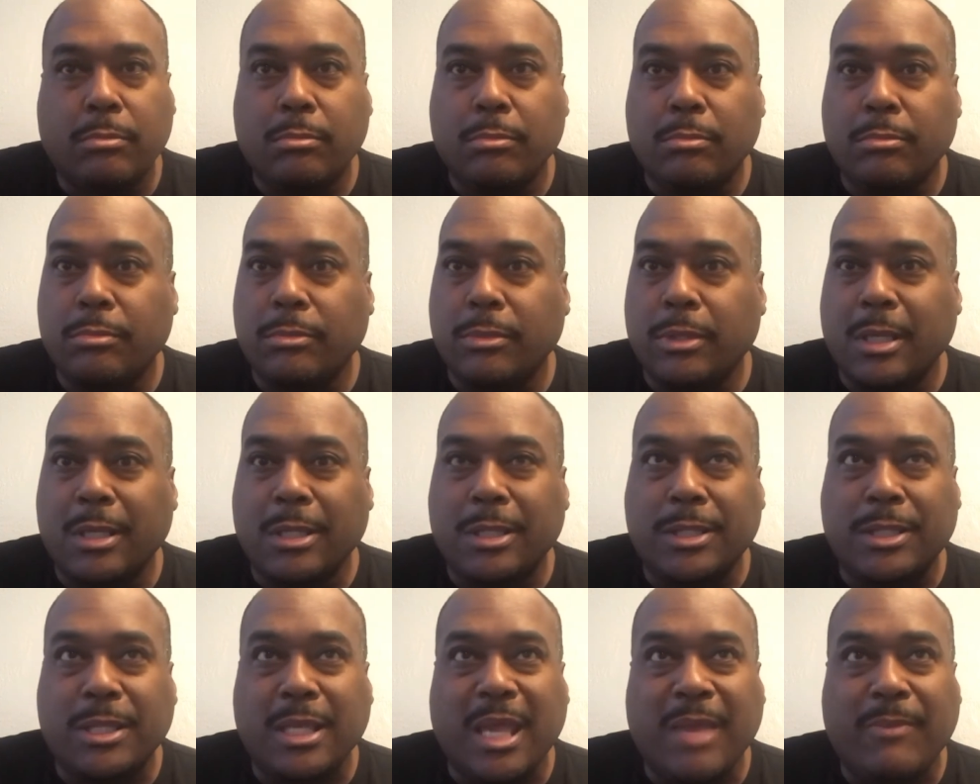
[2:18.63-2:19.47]
Nick
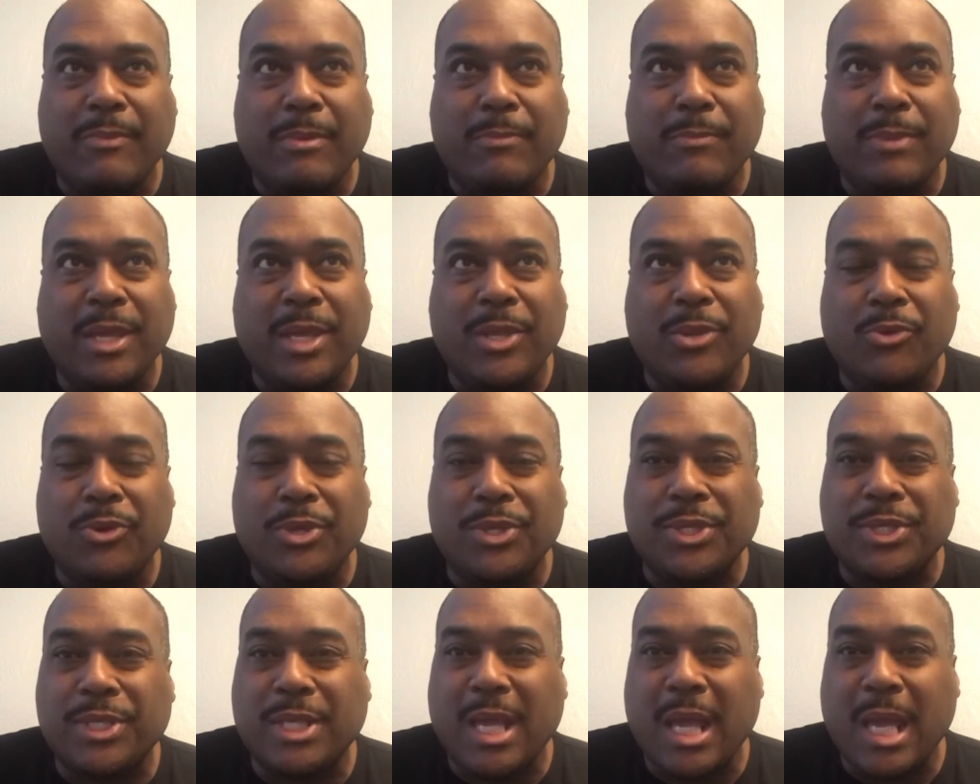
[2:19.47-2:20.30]
Saban being on the
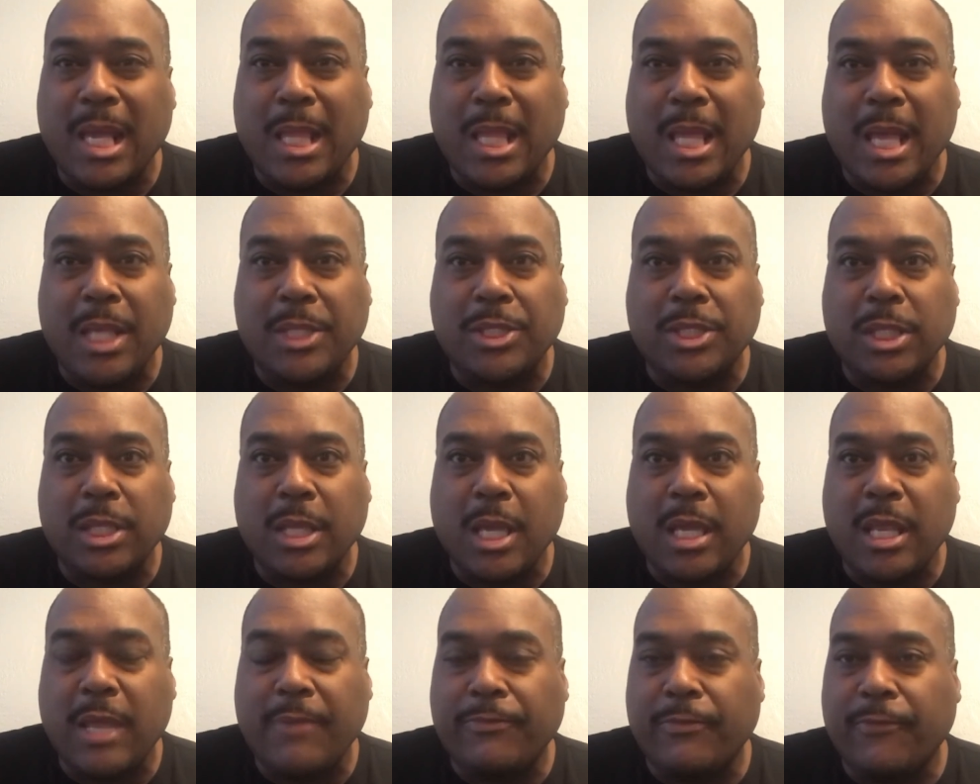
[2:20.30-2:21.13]
sidelines
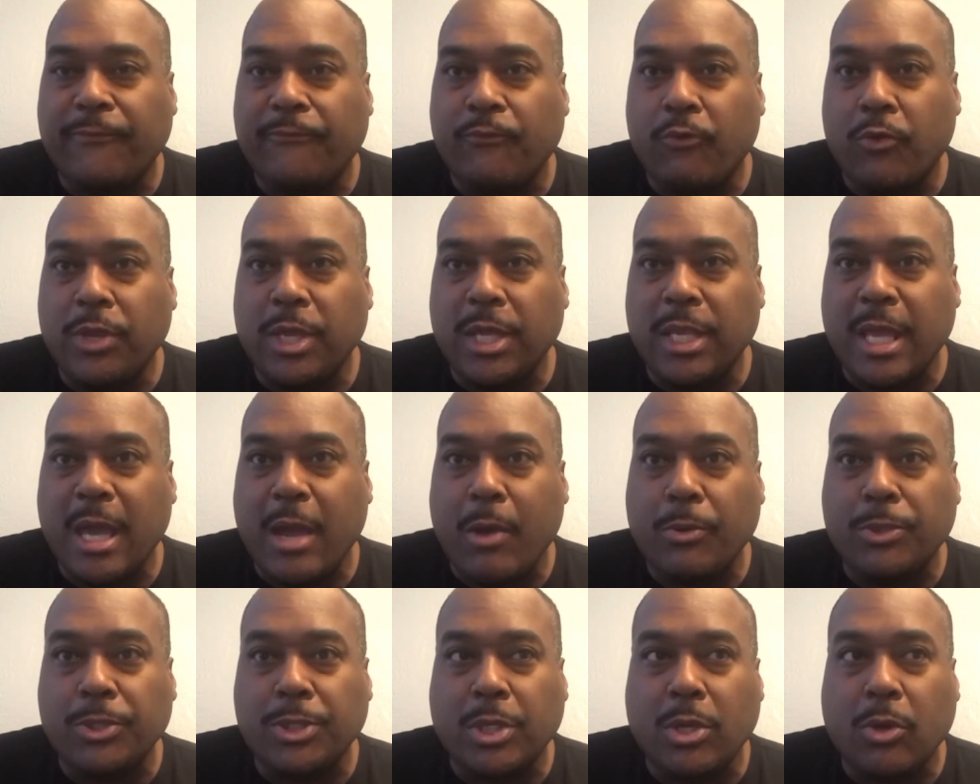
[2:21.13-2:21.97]
tonight after 48
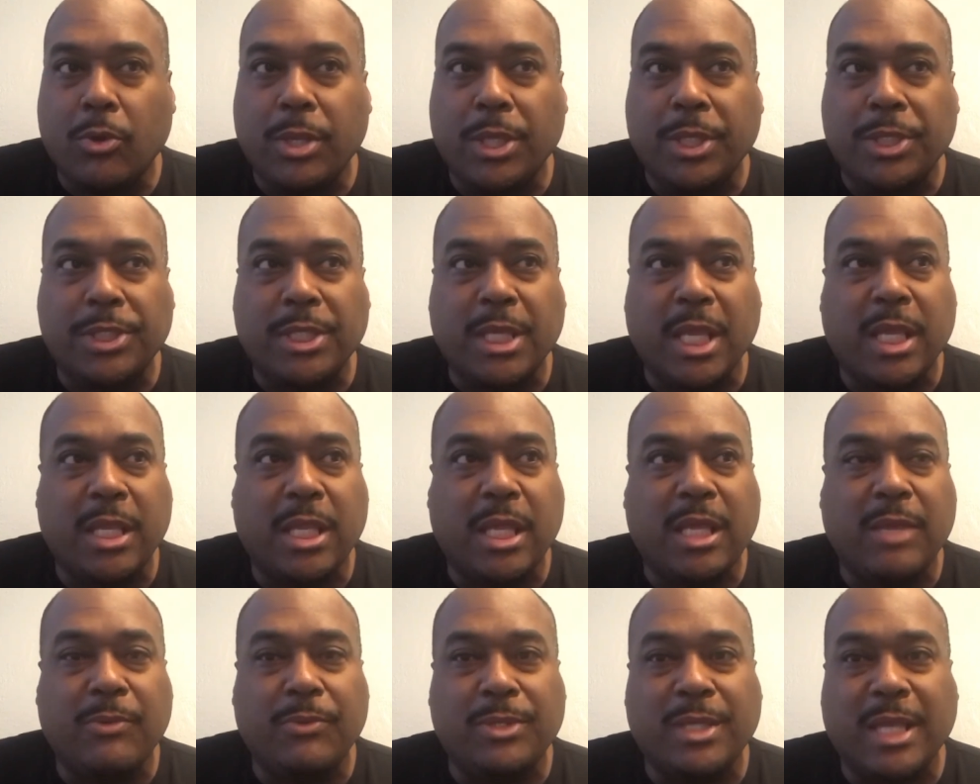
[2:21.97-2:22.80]
hours ago, they're saying that
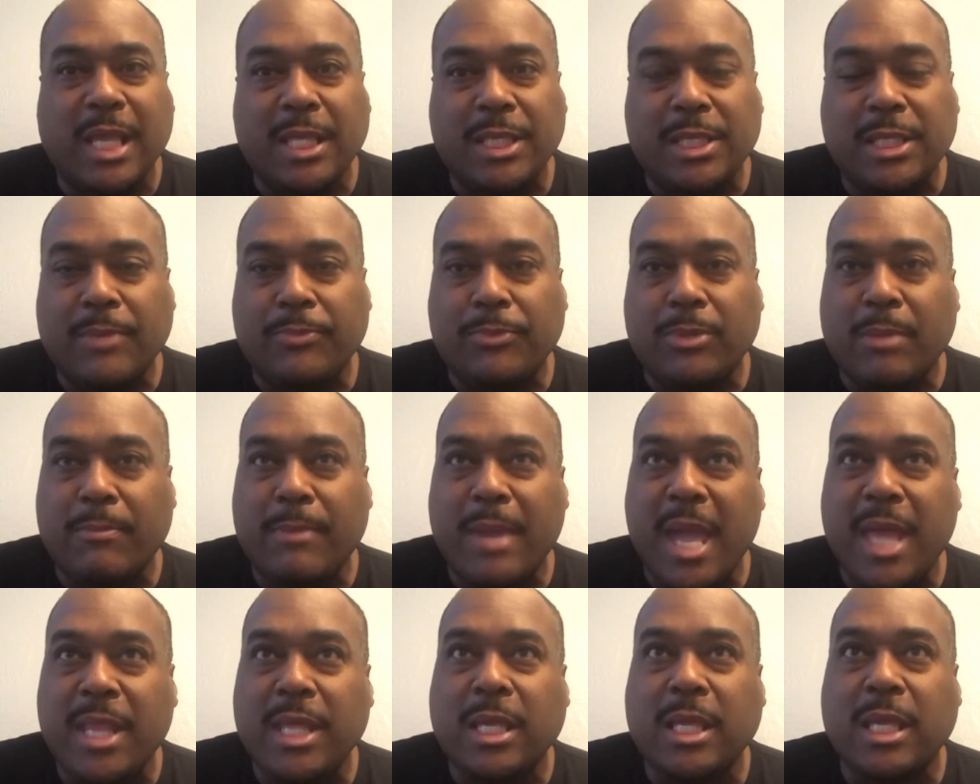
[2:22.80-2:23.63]
he was
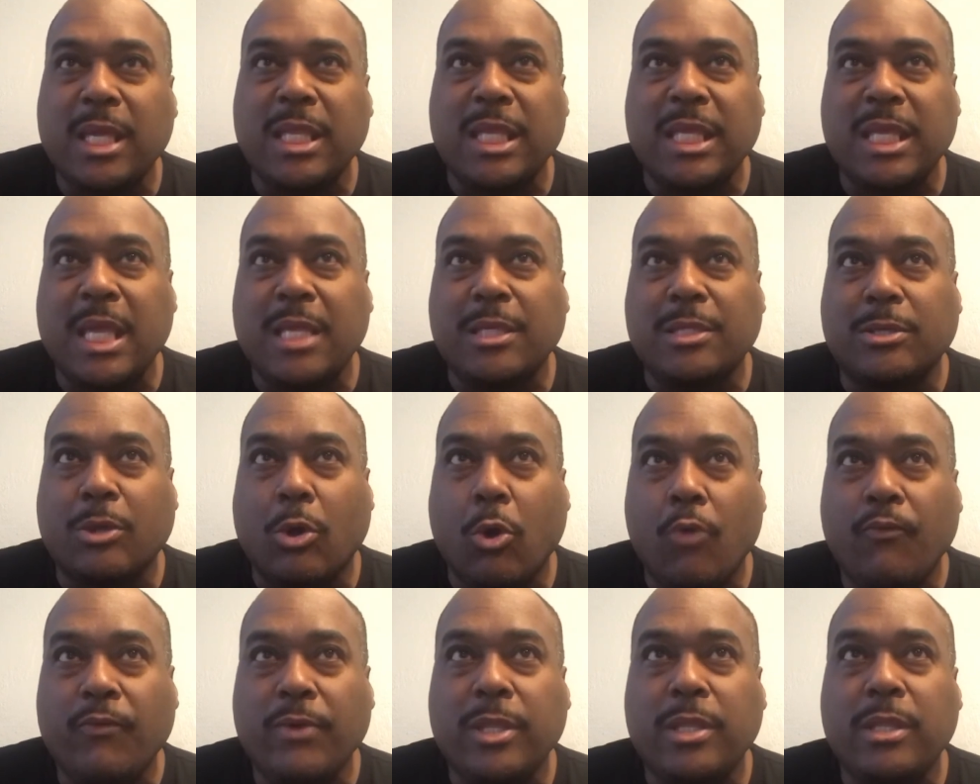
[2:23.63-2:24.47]
asymptomatic and he has
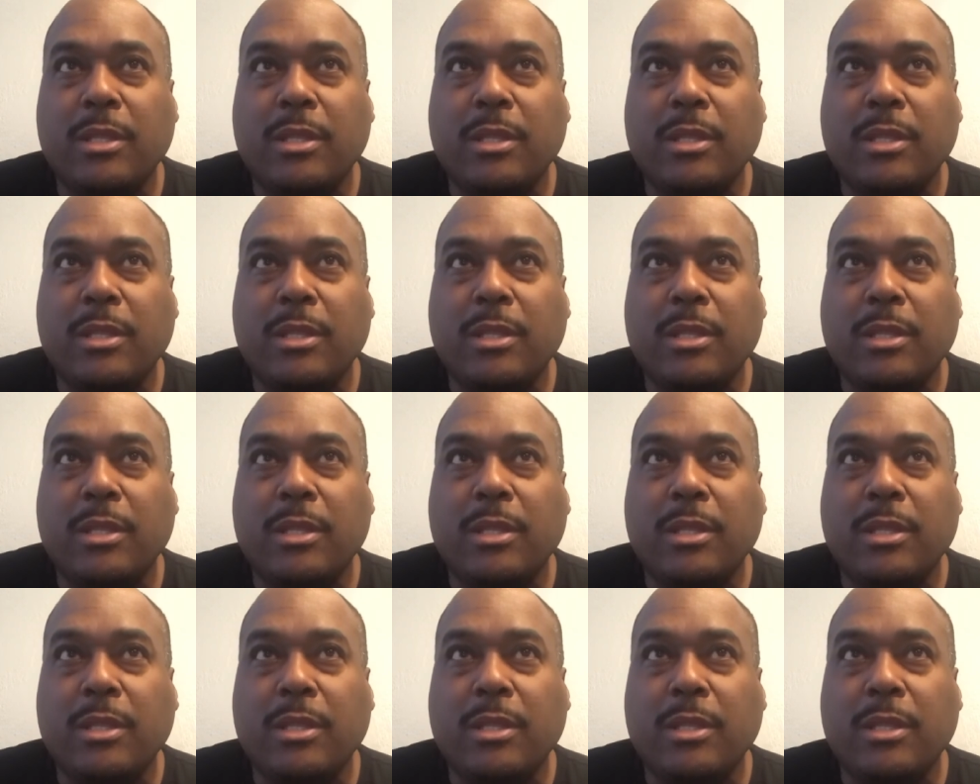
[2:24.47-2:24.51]
COVID.